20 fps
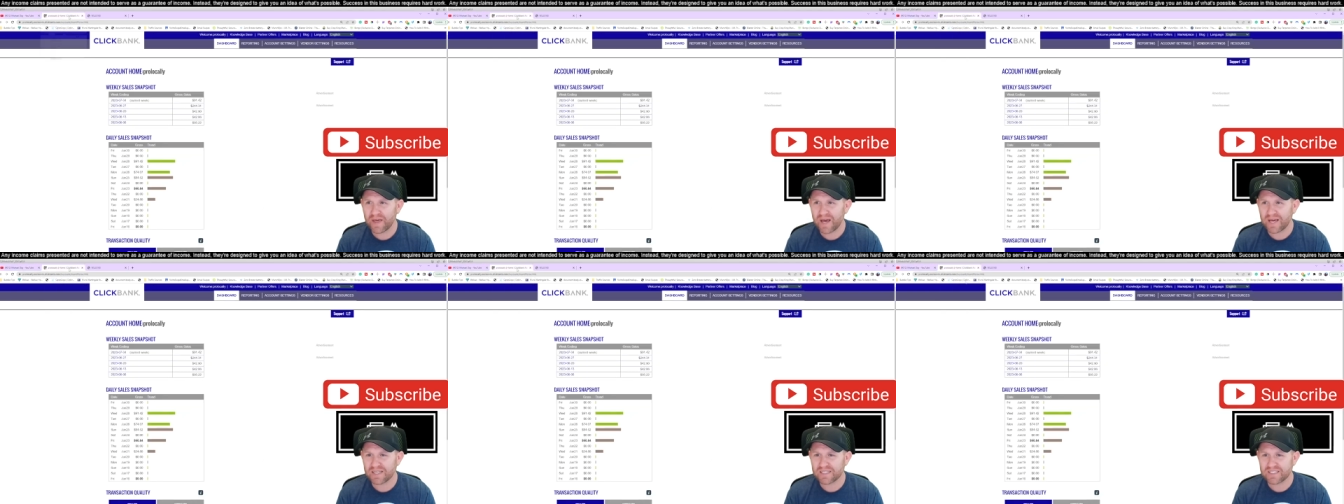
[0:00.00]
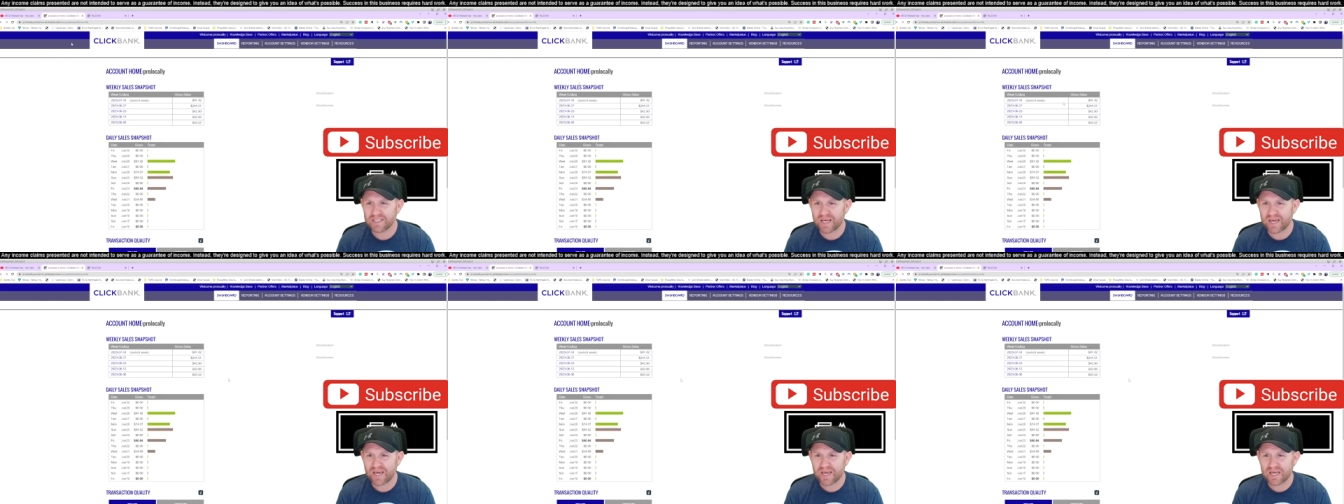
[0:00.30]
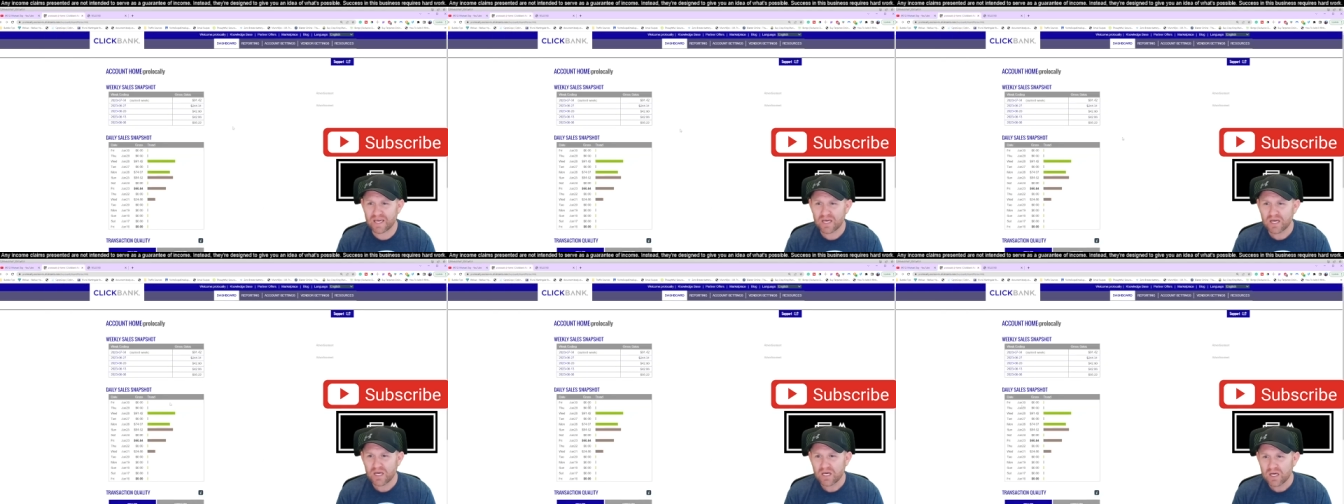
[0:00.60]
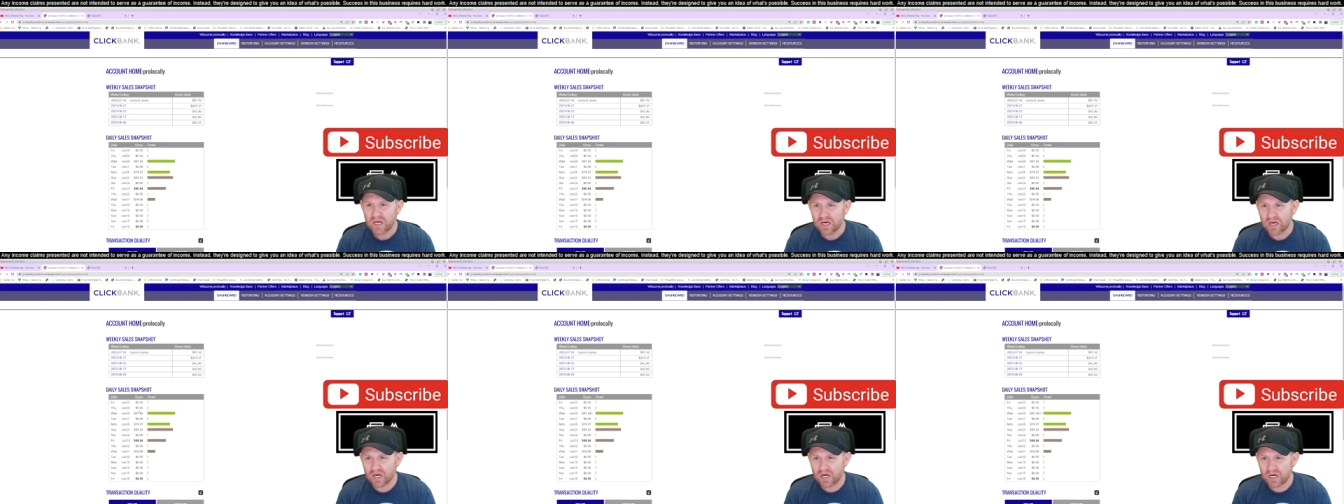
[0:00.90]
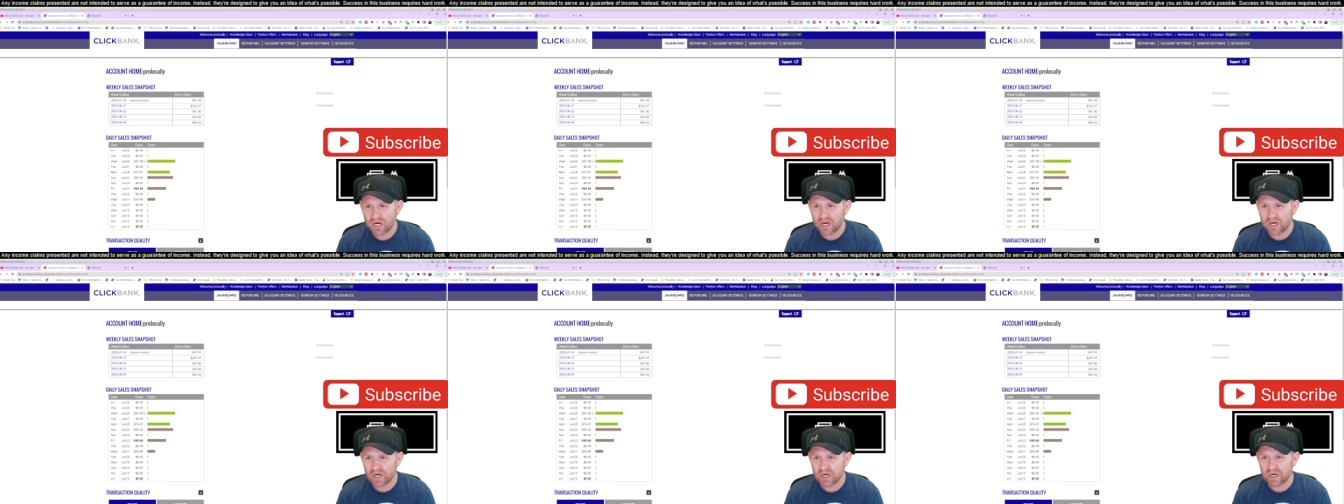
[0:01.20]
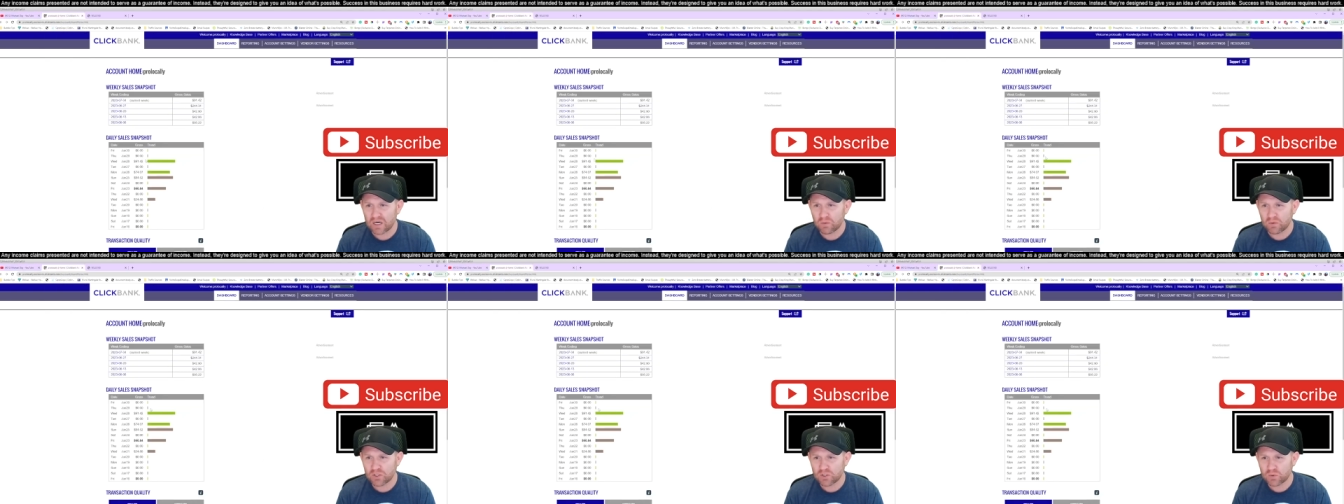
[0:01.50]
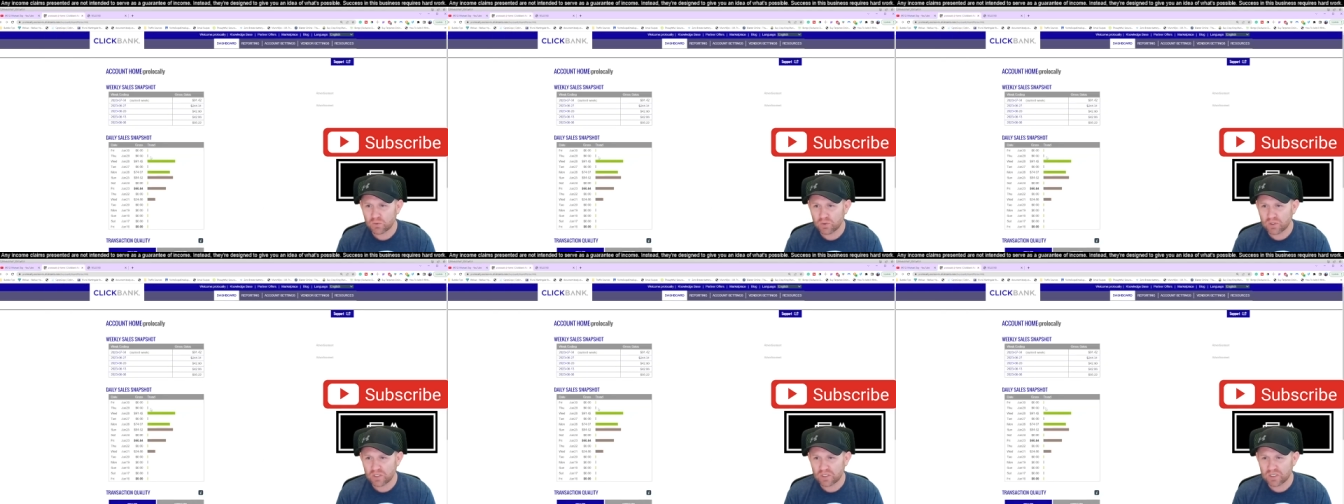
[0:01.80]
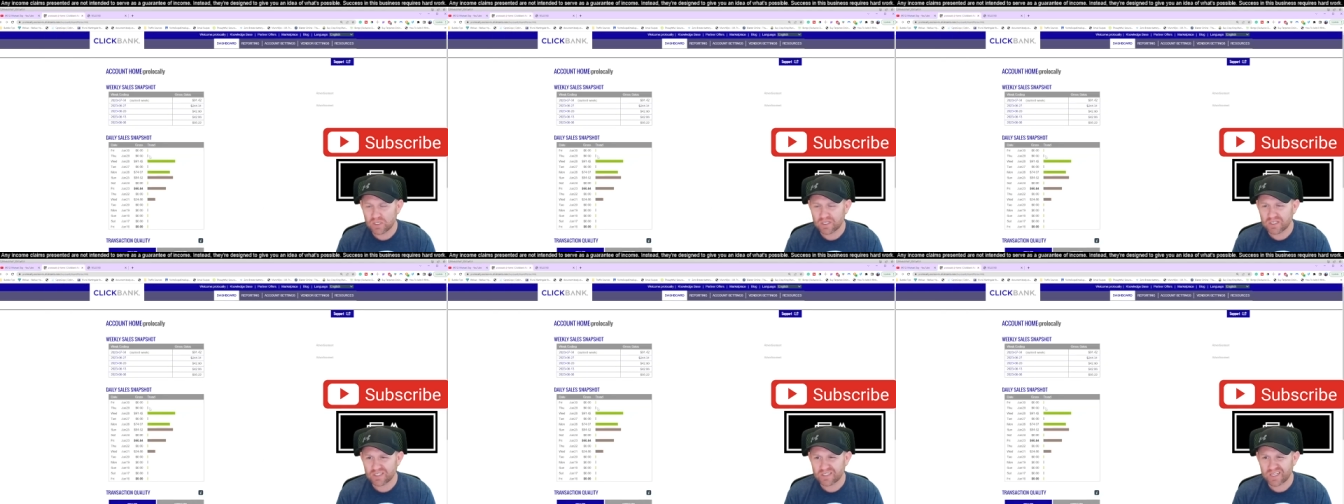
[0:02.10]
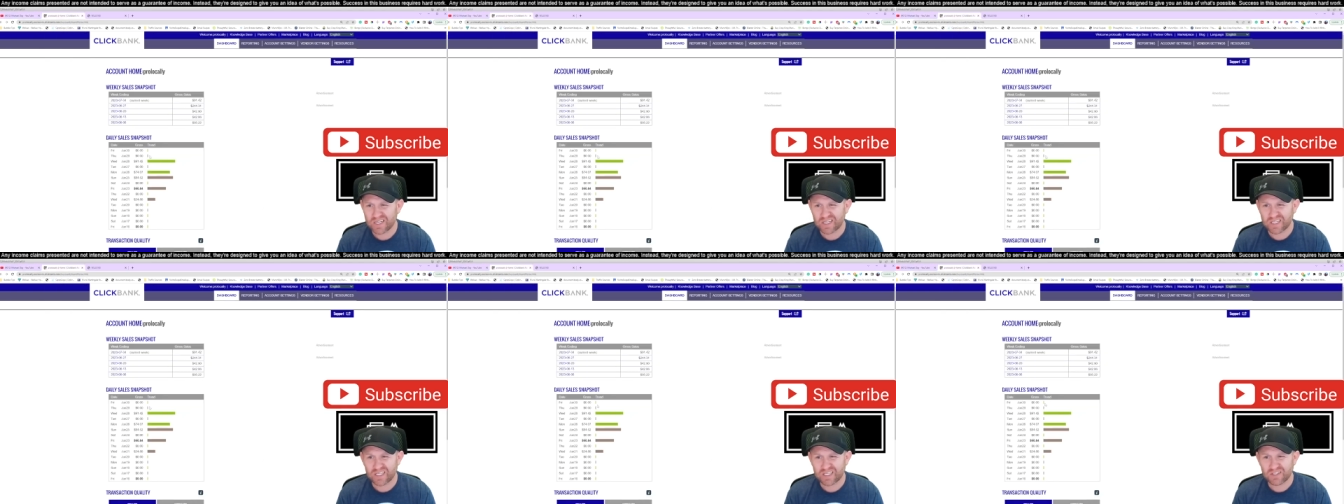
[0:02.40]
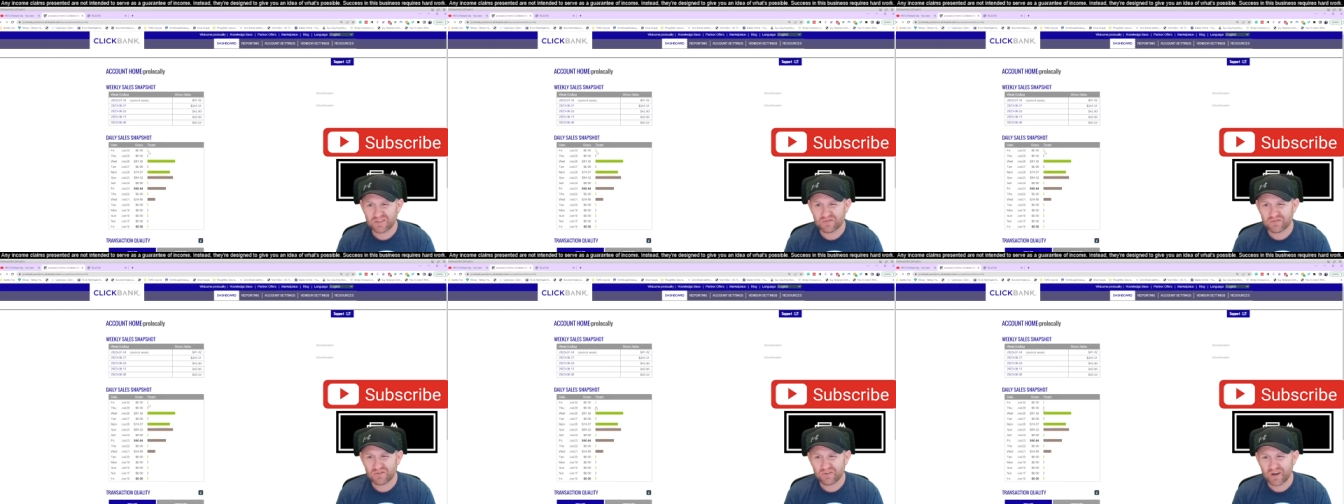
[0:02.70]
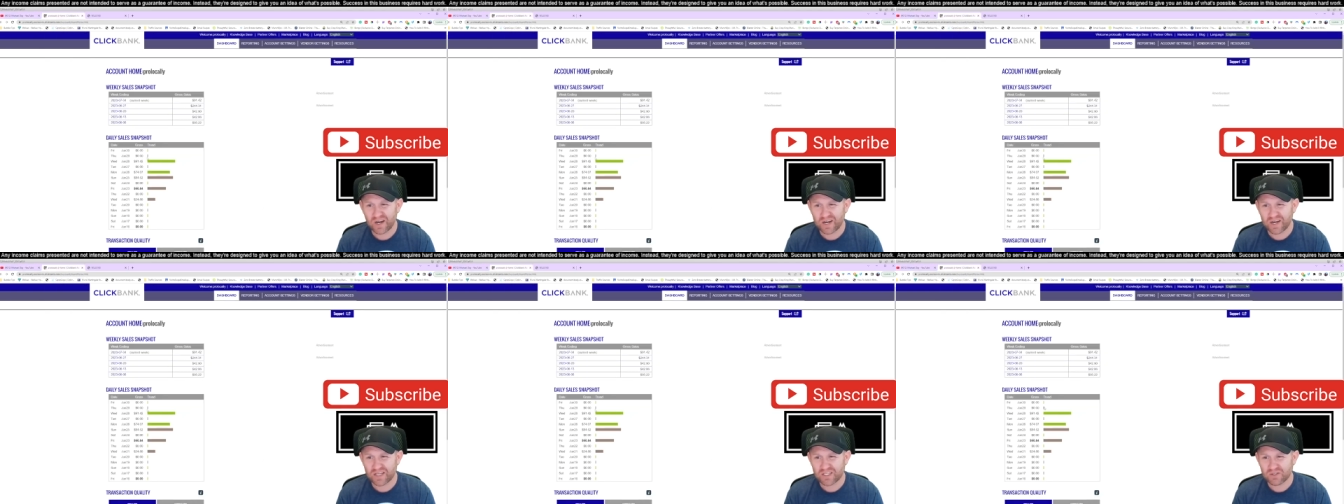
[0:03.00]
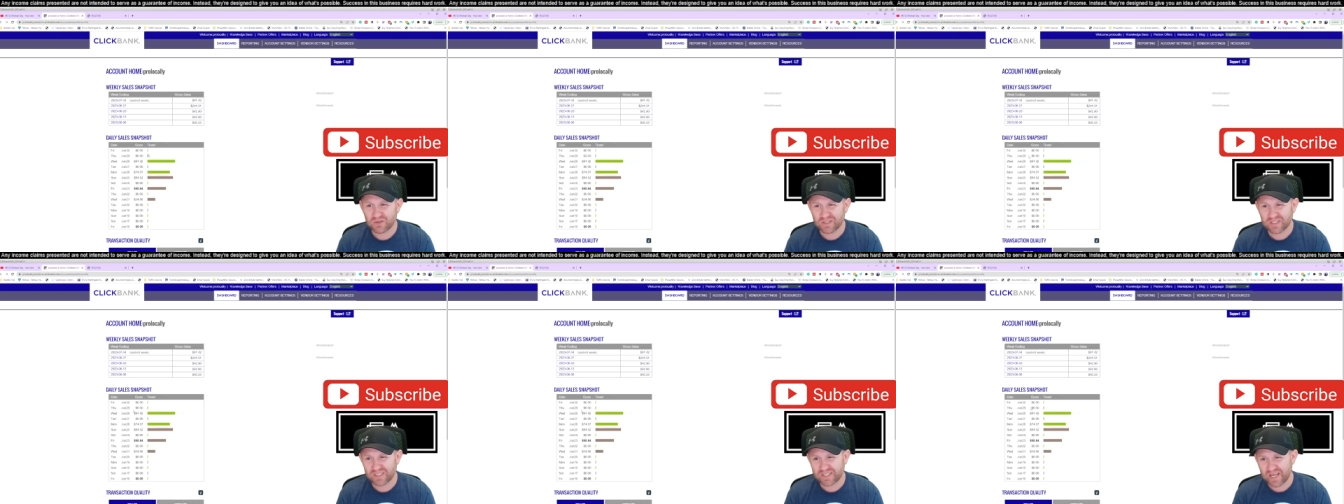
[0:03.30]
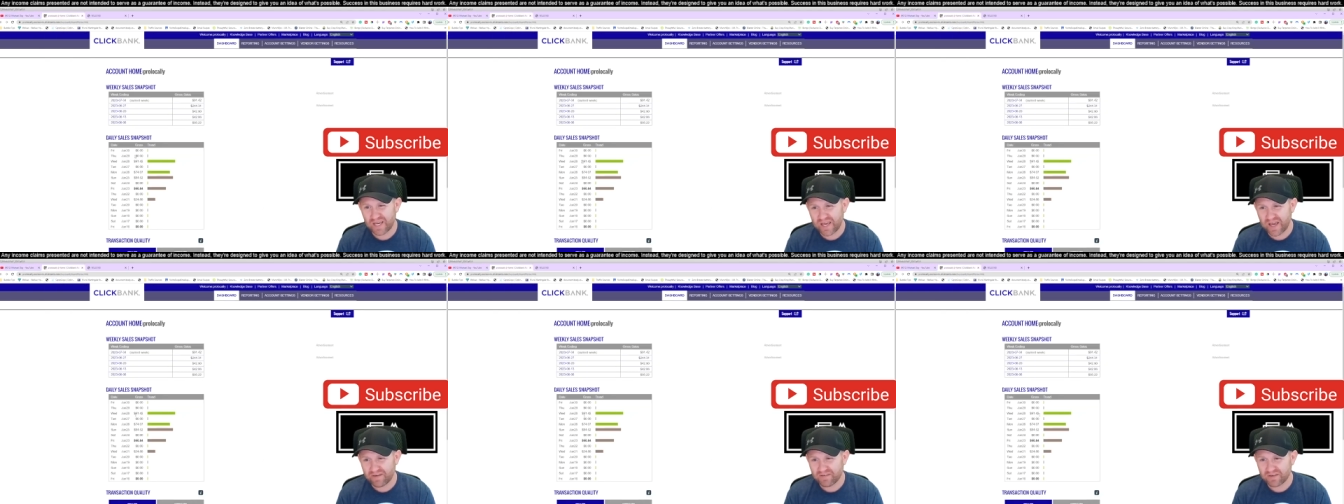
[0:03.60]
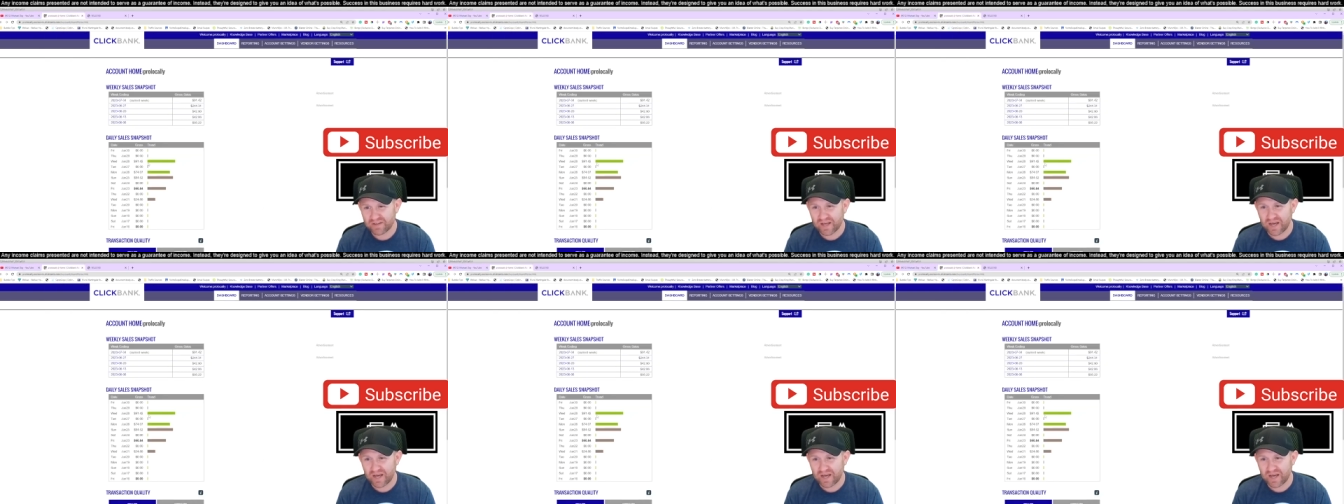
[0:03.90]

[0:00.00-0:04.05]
that day, uh, which was technically it's Friday, so it's a day after